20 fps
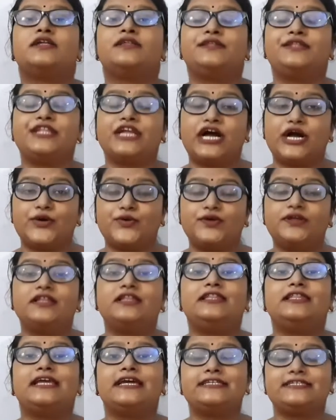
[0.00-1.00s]
Now,
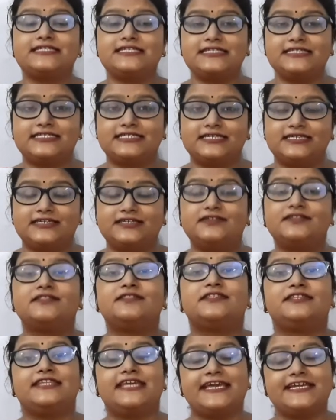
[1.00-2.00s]
let us see
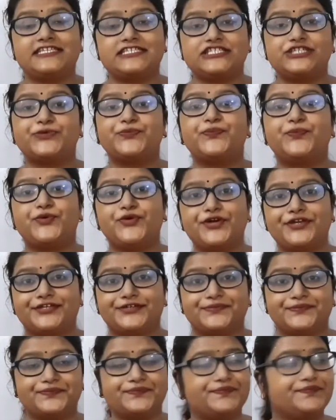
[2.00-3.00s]
the next
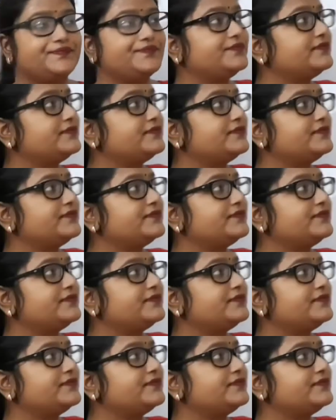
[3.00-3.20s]
poem.